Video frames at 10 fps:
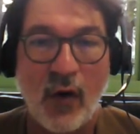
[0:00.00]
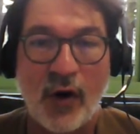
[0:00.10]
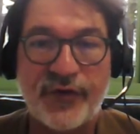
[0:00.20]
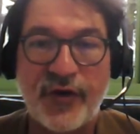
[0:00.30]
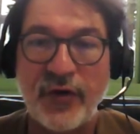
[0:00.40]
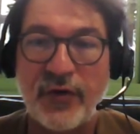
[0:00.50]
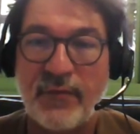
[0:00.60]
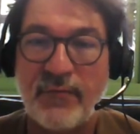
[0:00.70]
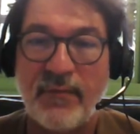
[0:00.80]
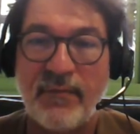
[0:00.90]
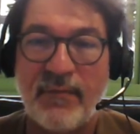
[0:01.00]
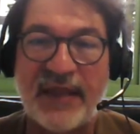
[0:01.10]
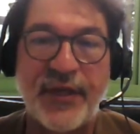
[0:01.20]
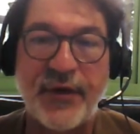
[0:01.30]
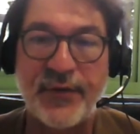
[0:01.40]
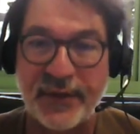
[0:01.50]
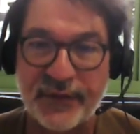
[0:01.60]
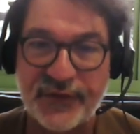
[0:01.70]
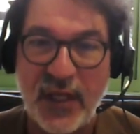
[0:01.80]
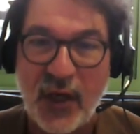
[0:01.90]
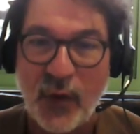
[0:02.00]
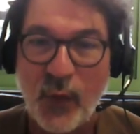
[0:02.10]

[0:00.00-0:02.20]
other materials.